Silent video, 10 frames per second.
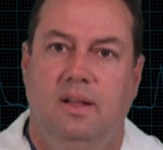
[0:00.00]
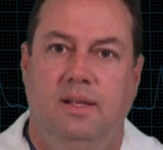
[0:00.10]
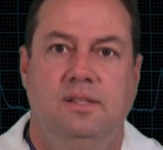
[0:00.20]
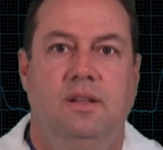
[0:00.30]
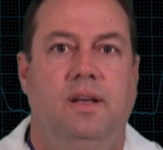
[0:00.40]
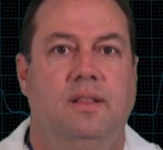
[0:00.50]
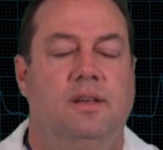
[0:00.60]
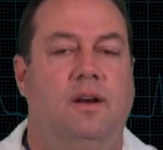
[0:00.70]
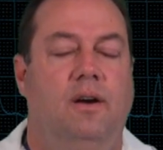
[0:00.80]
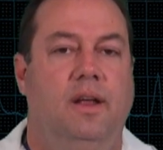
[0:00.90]
Let's look at
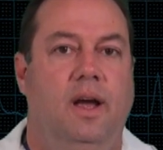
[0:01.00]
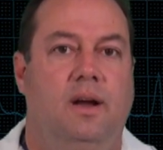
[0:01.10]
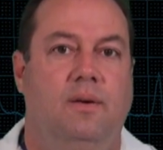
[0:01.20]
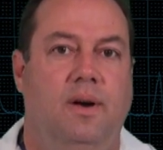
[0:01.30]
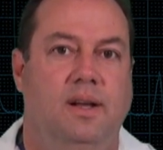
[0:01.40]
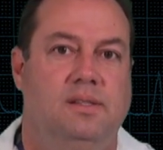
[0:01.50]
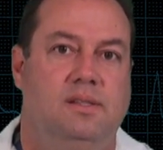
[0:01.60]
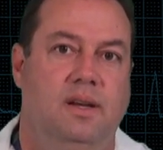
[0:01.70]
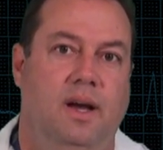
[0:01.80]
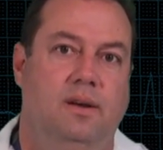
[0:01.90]
the cardiac
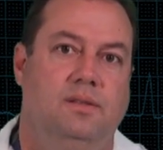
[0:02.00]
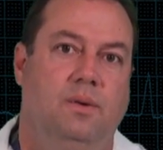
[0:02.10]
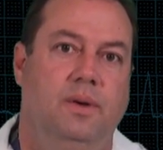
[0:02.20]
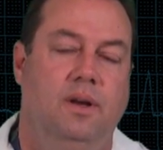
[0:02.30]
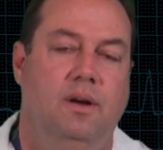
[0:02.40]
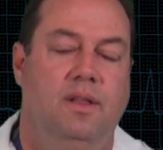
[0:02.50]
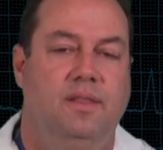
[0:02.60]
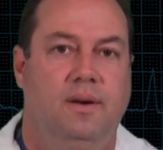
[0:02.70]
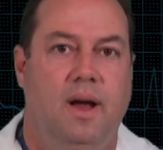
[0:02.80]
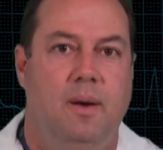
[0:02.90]
arrests now. So we know
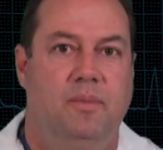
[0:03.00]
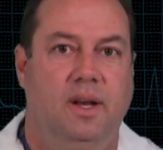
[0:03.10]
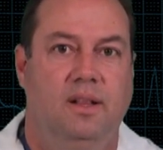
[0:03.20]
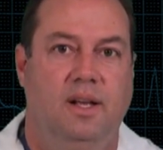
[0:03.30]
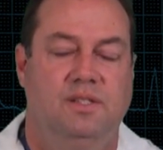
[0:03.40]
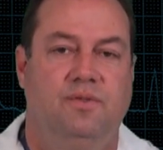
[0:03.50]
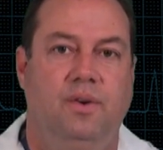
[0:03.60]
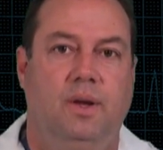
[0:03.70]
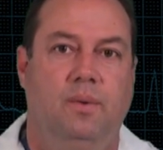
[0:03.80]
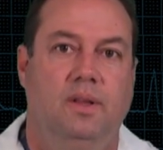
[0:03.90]
that they're happening less
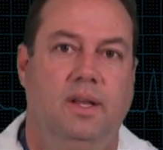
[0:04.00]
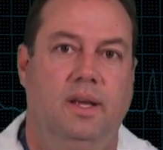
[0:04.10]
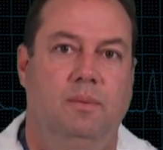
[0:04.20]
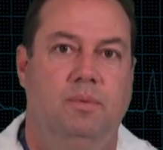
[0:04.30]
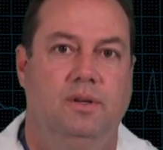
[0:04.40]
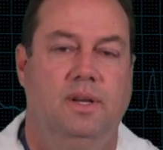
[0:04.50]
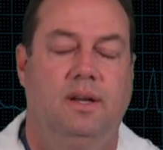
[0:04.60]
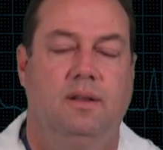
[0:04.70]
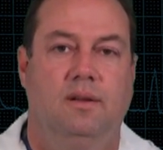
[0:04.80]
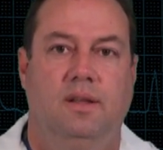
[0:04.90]
frequently,
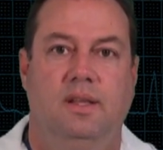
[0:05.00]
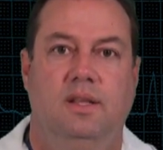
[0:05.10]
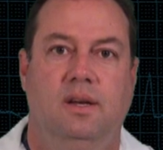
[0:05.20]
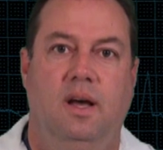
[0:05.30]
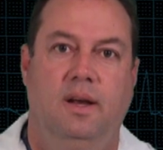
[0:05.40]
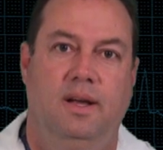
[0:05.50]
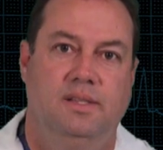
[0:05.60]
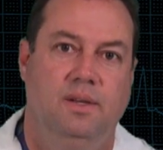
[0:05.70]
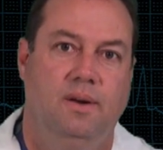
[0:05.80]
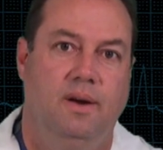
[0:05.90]
particularly
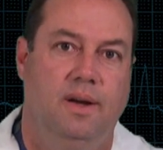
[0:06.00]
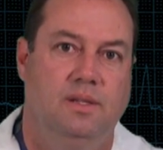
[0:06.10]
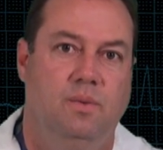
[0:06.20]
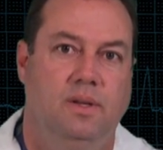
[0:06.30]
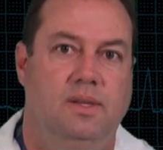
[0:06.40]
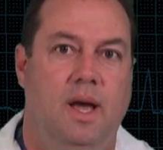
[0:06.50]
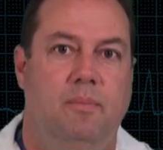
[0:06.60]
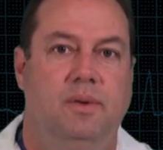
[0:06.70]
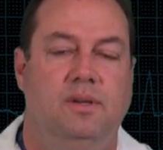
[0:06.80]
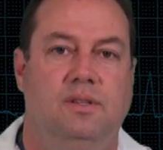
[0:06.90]
non-ICU areas. What's
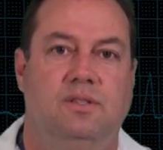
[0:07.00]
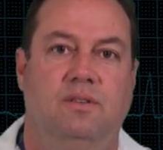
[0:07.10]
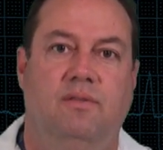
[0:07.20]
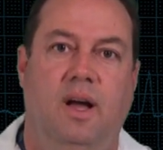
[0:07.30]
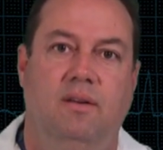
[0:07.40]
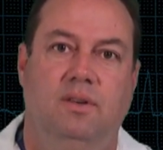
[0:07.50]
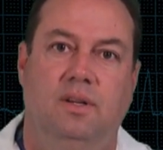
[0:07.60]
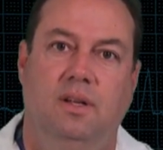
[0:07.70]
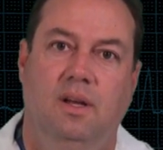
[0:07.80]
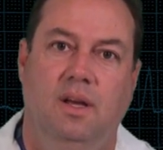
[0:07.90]
happened to
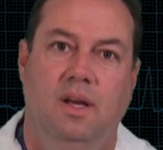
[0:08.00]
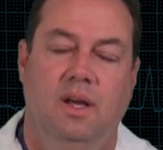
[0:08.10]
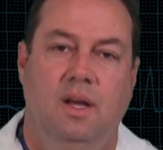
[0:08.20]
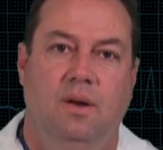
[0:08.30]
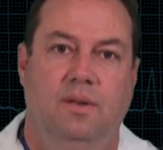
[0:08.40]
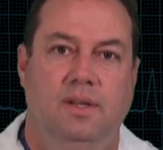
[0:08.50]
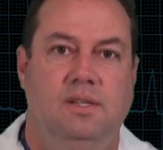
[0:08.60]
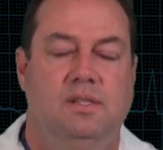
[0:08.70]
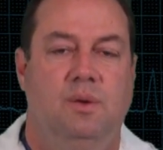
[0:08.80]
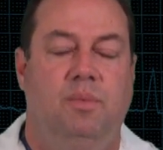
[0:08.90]
survival? Well,
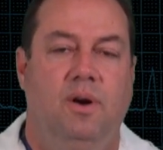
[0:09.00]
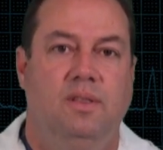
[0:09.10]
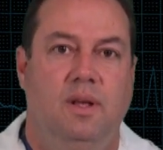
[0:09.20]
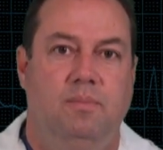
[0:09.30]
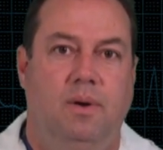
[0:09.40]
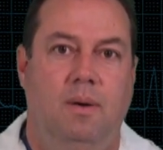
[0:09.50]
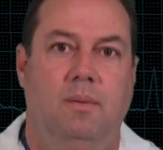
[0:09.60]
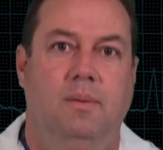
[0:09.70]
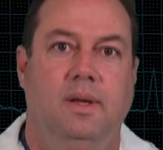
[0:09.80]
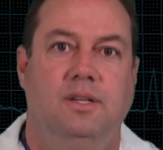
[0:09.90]
this is the part that
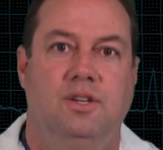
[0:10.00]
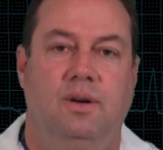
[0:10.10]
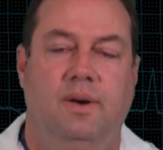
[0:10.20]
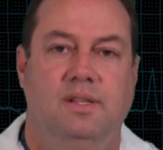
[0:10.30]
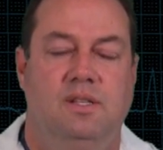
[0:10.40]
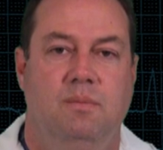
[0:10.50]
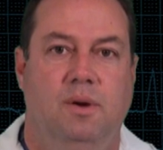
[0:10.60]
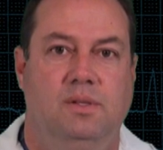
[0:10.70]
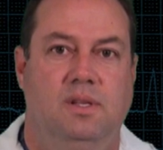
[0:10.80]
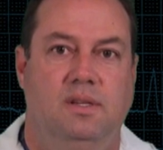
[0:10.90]
probably generates the
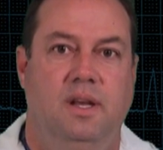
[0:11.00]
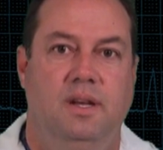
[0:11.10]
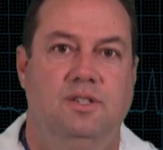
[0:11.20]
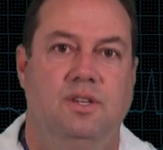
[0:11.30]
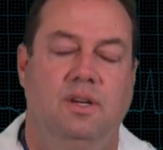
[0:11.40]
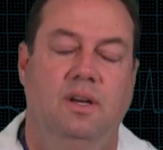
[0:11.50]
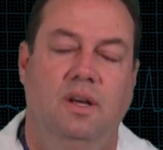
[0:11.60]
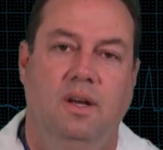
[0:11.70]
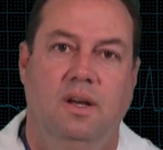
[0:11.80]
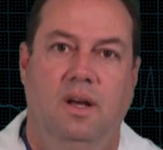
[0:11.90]
most attention
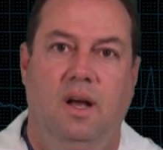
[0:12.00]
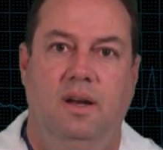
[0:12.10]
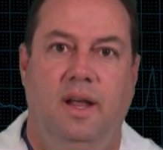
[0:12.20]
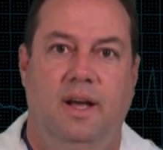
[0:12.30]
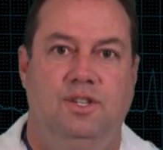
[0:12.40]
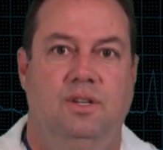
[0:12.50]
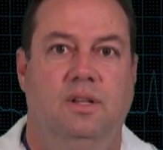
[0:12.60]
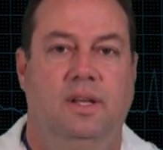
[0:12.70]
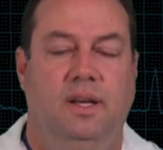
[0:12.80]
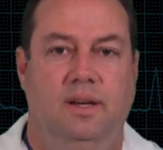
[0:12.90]
uh,
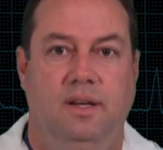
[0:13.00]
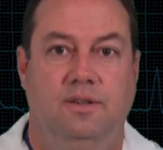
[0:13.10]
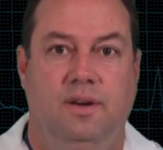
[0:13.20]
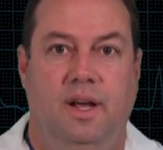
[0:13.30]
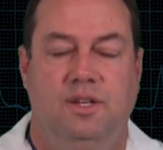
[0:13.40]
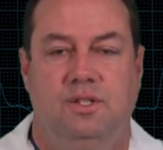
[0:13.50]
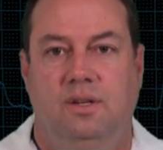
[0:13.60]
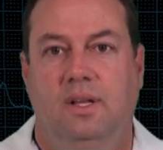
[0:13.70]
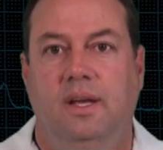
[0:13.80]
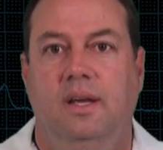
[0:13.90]
nationally and
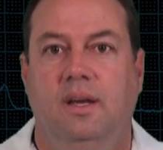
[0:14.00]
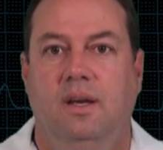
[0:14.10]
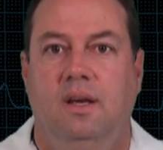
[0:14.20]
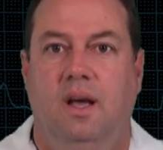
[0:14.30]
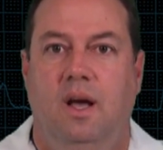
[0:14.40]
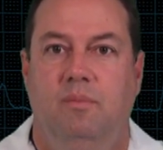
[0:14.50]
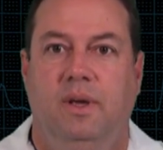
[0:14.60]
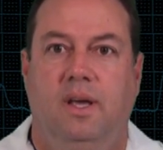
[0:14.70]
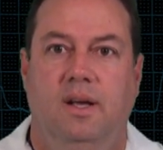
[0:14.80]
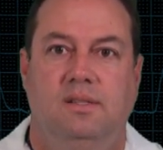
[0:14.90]
internationally uh,
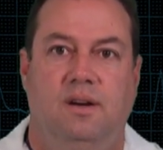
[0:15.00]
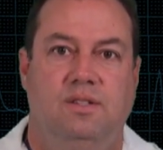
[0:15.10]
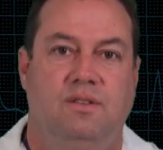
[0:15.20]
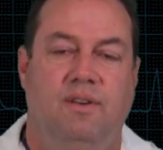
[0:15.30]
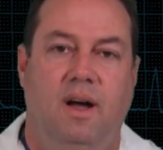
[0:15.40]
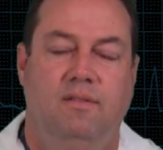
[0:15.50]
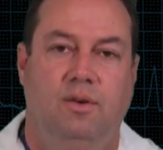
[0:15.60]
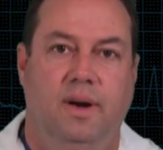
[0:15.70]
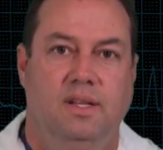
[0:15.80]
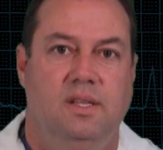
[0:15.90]
because our survival
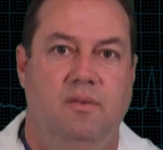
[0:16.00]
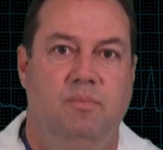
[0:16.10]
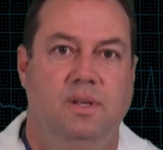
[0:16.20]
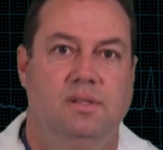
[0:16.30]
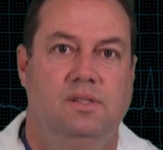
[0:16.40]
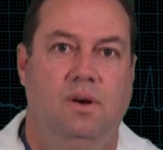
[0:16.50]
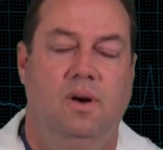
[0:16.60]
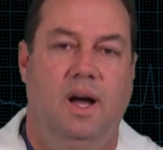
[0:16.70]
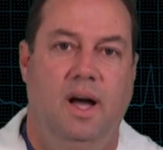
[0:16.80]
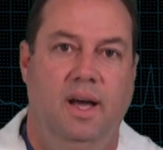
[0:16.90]
rates have been so
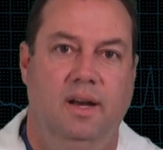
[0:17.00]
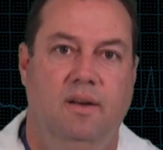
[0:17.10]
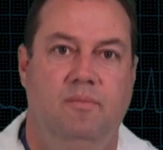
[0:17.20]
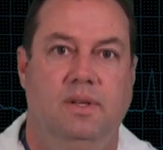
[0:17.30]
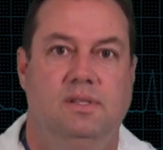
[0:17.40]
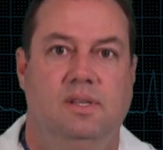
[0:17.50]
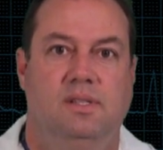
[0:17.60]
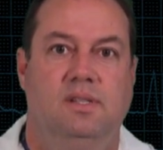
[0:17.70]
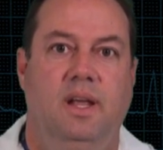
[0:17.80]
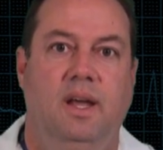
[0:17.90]
high and have been
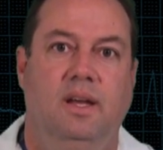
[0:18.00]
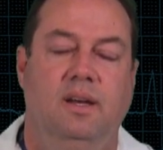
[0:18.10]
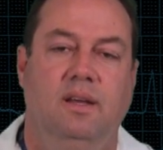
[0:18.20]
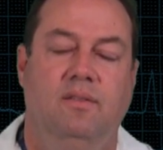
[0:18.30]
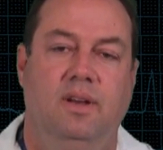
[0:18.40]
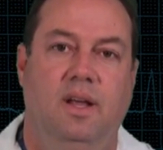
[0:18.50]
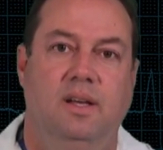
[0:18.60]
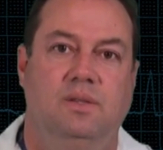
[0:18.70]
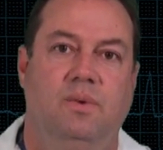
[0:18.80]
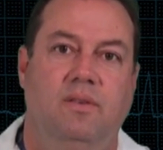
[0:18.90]
sustained even
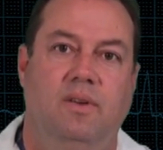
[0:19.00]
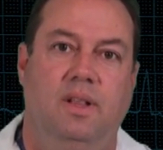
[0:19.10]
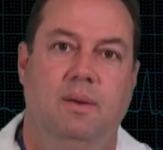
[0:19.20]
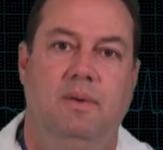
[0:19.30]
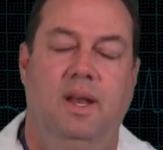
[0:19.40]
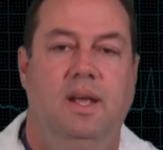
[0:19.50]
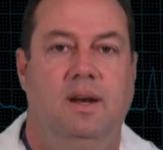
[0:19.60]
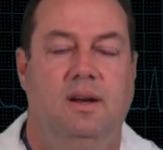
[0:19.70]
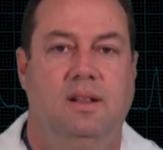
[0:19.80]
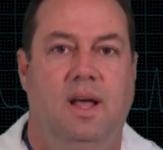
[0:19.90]
as we've
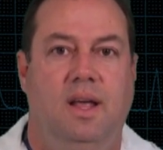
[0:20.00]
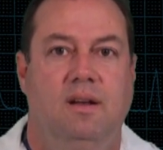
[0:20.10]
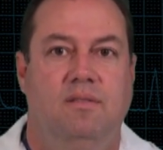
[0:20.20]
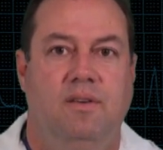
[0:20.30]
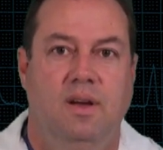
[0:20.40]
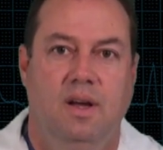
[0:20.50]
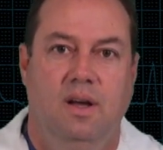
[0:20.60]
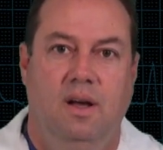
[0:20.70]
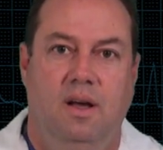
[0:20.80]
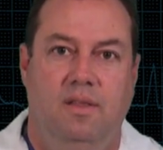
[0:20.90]
eliminated a lot of
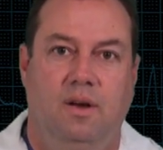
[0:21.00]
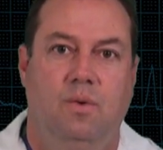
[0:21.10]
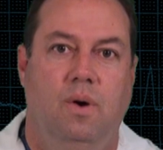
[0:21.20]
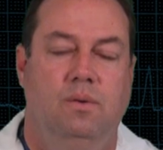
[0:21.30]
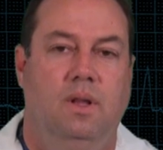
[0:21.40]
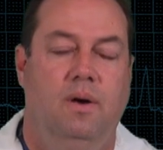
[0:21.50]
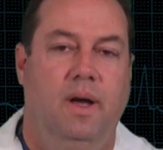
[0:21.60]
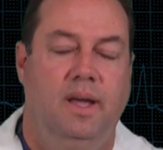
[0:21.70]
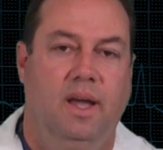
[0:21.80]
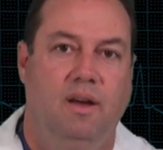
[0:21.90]
uh, the quote
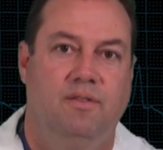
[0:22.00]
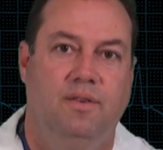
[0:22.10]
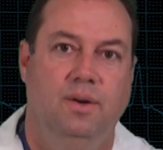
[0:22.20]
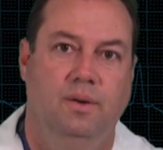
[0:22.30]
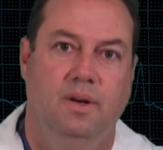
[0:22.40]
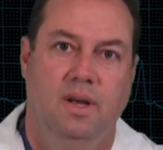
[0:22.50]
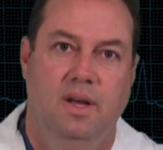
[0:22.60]
low-hanging fruit